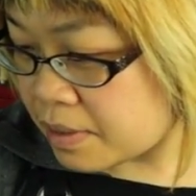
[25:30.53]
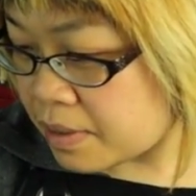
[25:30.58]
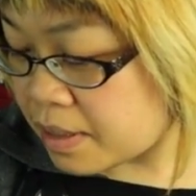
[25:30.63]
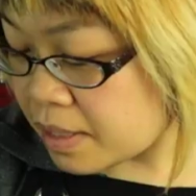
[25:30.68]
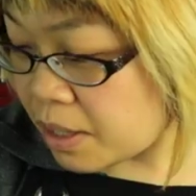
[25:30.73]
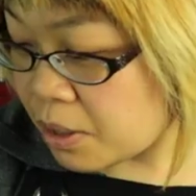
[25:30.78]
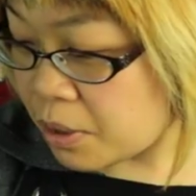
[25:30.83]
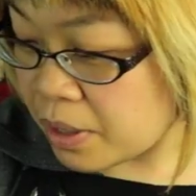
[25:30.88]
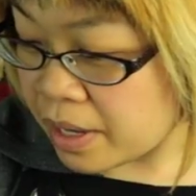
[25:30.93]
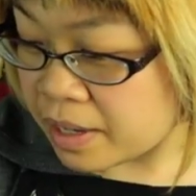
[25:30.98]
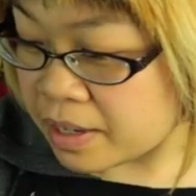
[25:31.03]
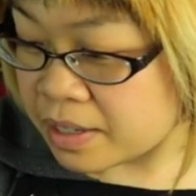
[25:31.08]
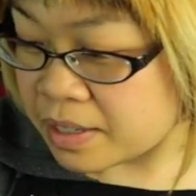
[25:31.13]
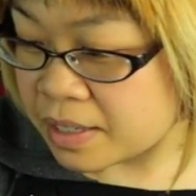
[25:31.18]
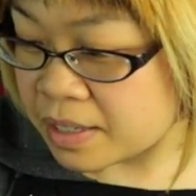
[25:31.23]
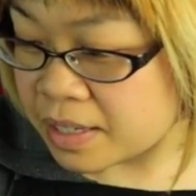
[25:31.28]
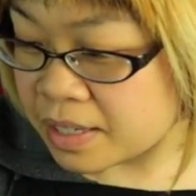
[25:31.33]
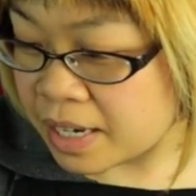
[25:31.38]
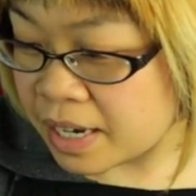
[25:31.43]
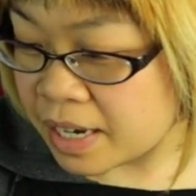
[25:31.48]
Okay,
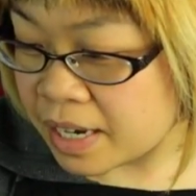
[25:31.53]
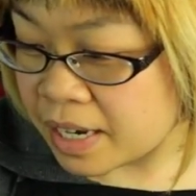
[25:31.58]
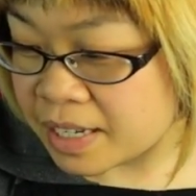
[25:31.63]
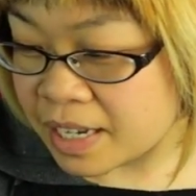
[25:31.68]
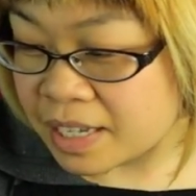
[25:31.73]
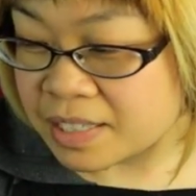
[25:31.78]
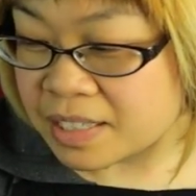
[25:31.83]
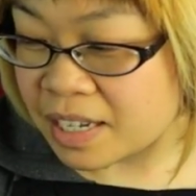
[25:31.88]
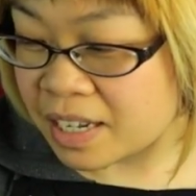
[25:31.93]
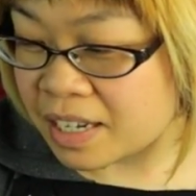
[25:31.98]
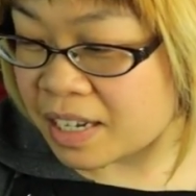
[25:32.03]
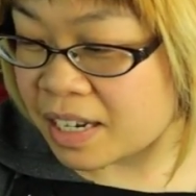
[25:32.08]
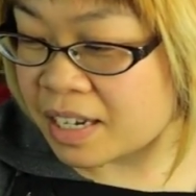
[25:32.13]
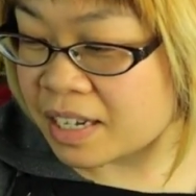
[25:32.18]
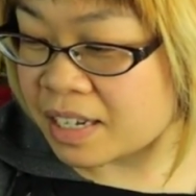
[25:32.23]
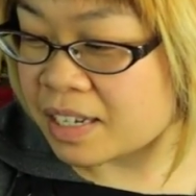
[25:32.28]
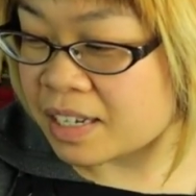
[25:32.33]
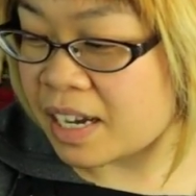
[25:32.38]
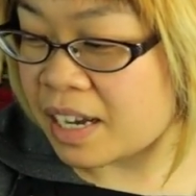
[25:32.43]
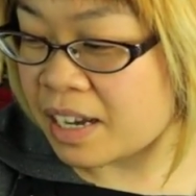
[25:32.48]
I guess
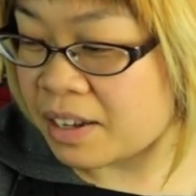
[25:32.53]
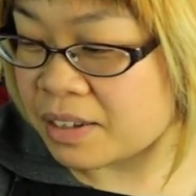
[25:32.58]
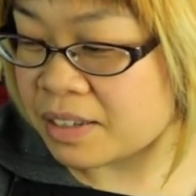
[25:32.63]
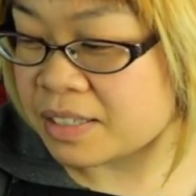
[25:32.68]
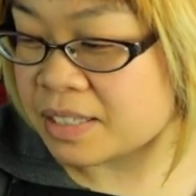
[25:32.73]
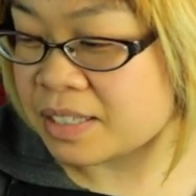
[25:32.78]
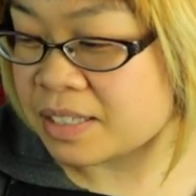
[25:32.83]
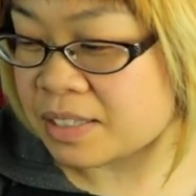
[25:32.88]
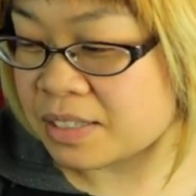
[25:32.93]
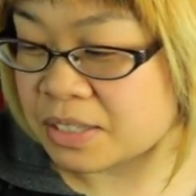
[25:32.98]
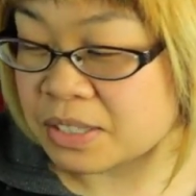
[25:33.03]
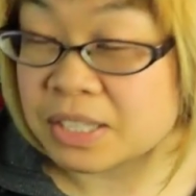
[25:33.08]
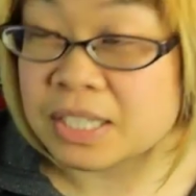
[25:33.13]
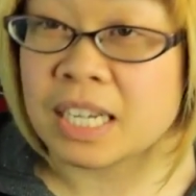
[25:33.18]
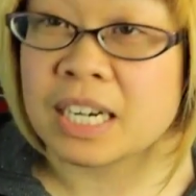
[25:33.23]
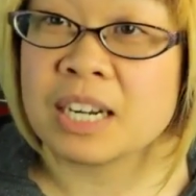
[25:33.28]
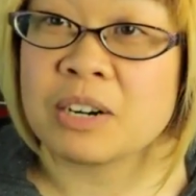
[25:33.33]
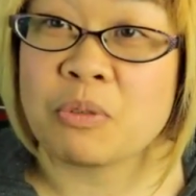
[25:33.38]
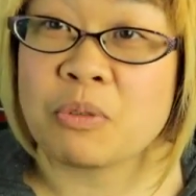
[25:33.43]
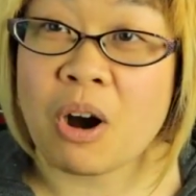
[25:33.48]
I
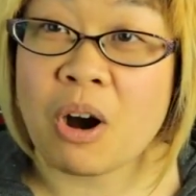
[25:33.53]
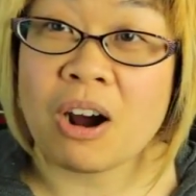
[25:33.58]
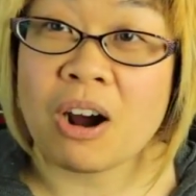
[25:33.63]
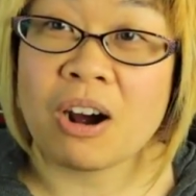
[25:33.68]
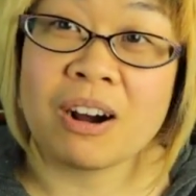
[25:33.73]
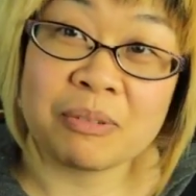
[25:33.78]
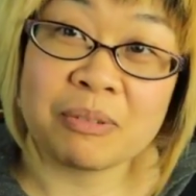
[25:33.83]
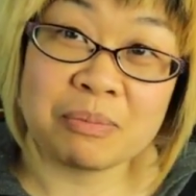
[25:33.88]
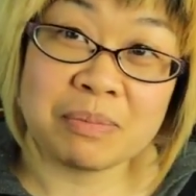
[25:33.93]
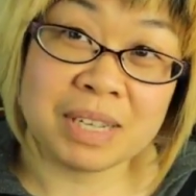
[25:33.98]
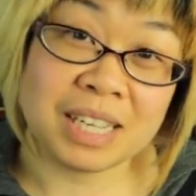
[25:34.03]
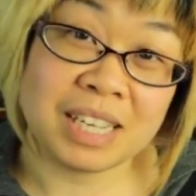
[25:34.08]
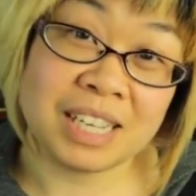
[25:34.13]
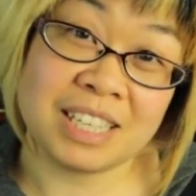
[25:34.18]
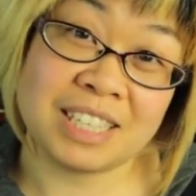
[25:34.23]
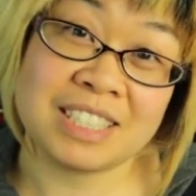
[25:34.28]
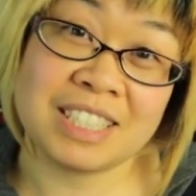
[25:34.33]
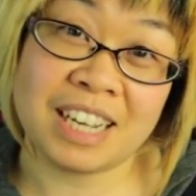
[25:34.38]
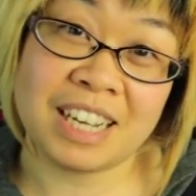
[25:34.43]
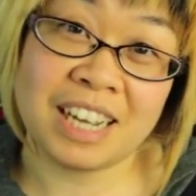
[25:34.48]
said it wrong
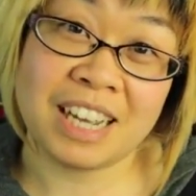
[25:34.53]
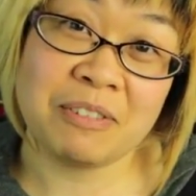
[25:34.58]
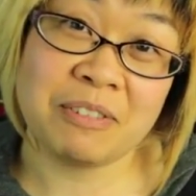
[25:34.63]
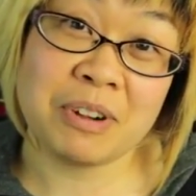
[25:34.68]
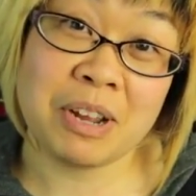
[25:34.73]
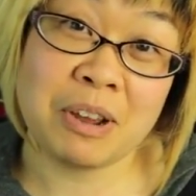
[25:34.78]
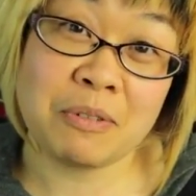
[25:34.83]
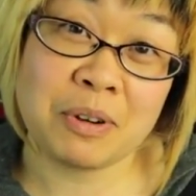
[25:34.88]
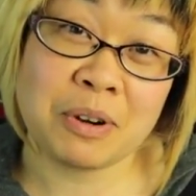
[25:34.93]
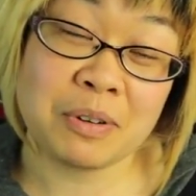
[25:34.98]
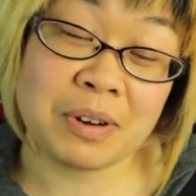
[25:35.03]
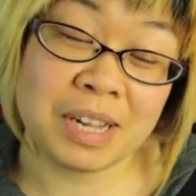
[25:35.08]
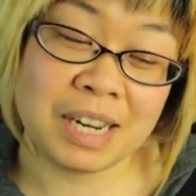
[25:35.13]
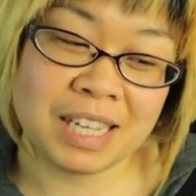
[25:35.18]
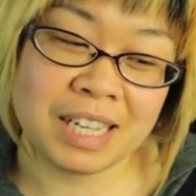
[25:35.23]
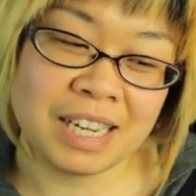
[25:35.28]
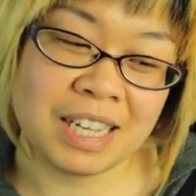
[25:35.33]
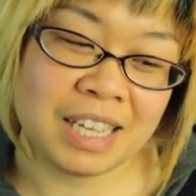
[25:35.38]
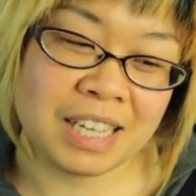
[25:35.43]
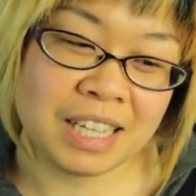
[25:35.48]
because I have never
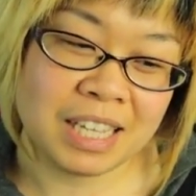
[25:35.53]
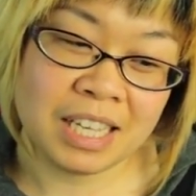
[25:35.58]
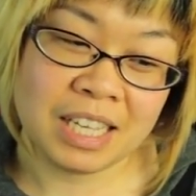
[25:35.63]
really